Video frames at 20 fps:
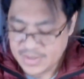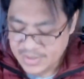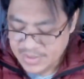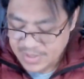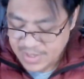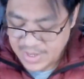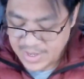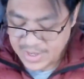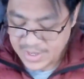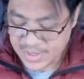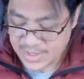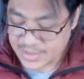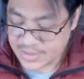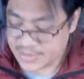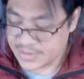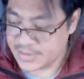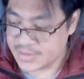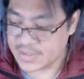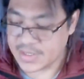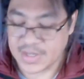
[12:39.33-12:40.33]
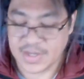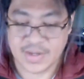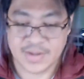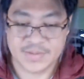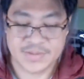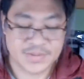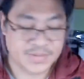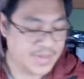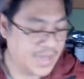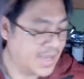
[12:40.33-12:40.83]
And
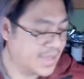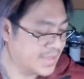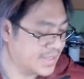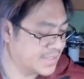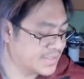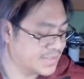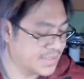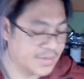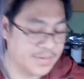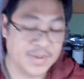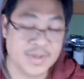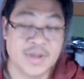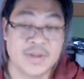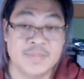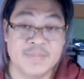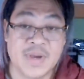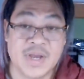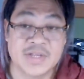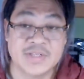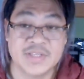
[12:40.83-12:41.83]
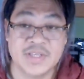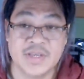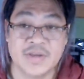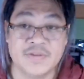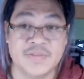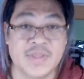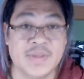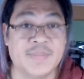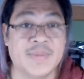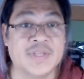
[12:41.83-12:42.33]
so yeah, that's a quick unboxing
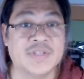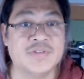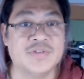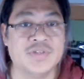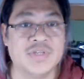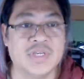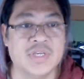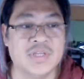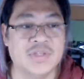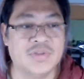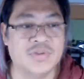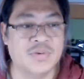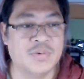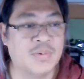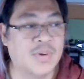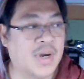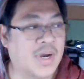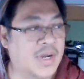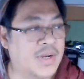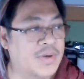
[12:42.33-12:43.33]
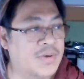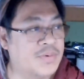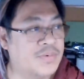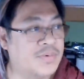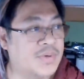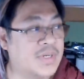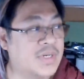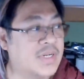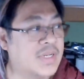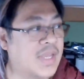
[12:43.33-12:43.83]
of the
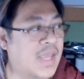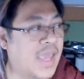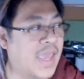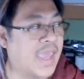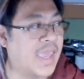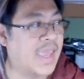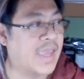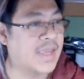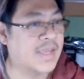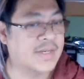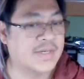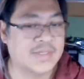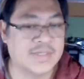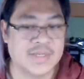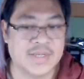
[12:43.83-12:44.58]
MSG200, and